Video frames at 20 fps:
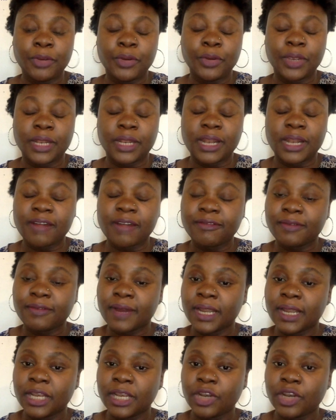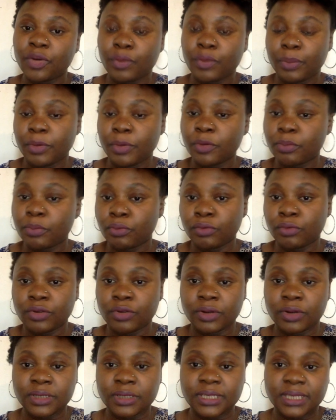You can now find Reebok
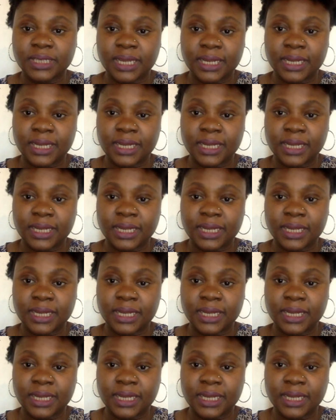products